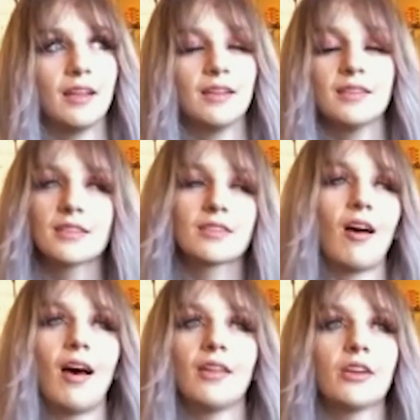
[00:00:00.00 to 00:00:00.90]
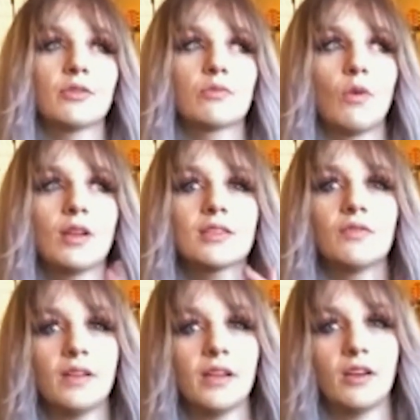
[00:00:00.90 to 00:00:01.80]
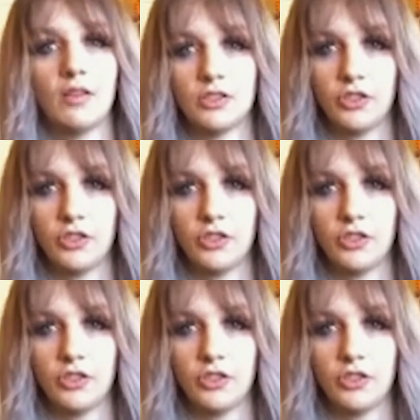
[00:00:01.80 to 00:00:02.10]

And this is God. There was one civilian on the